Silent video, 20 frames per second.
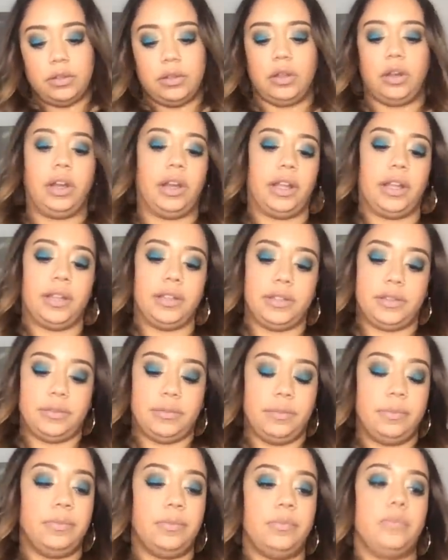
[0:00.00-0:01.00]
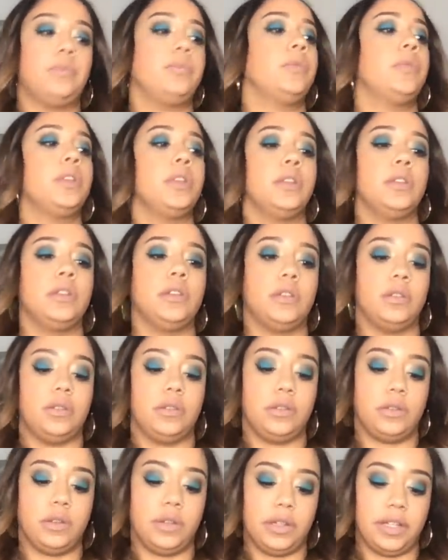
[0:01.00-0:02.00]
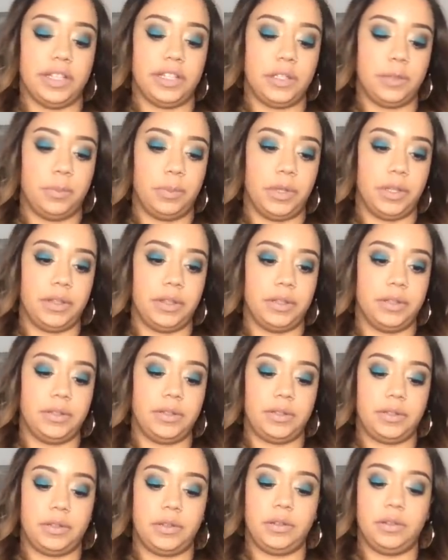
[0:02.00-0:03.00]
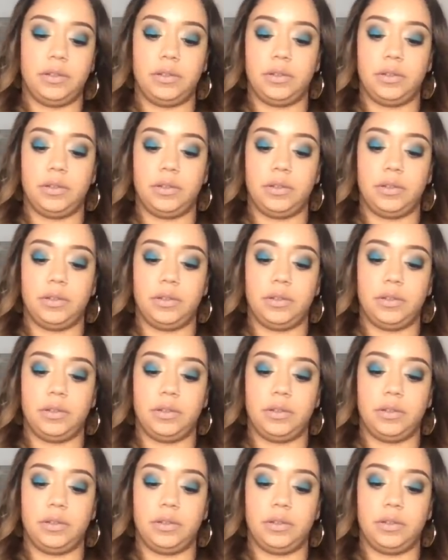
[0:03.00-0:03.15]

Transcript: All right, guys. So let's split this.